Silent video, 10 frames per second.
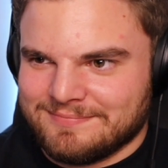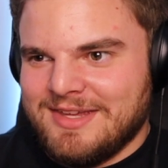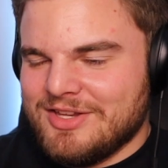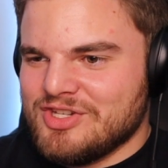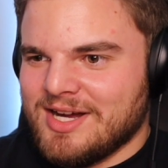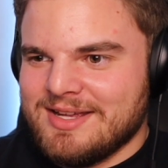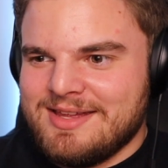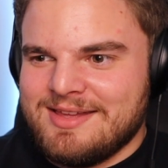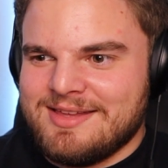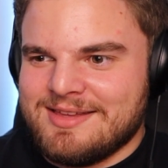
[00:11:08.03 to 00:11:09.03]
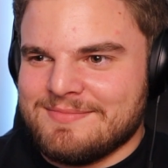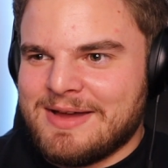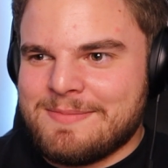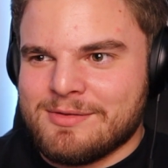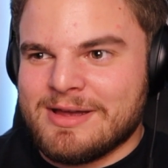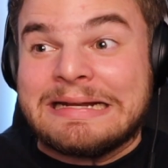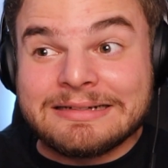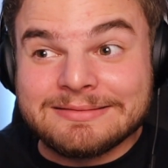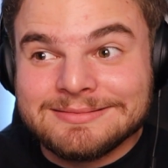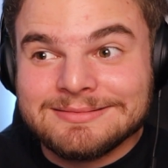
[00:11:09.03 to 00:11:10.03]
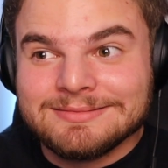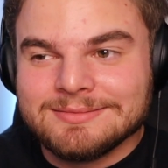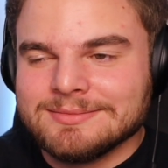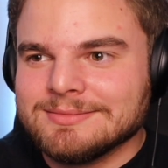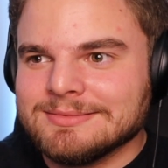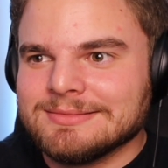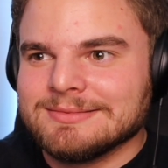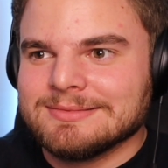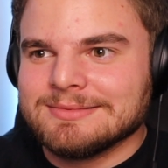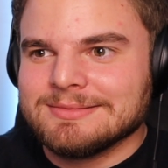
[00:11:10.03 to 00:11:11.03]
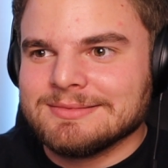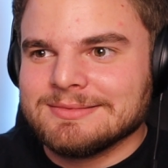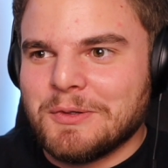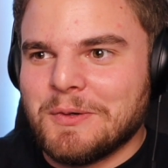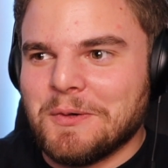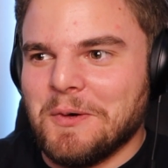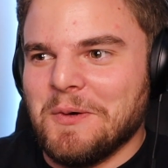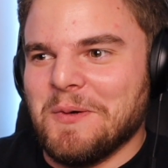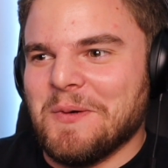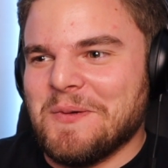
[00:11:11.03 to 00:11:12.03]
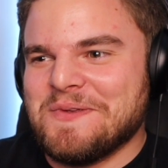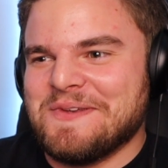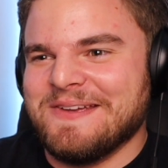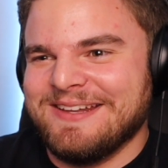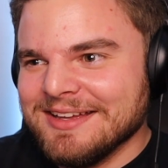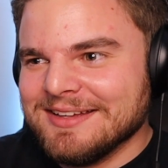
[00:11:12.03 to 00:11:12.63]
Yeah, Johnny might be right here. LaRusso, we need to have a little talk. Shit.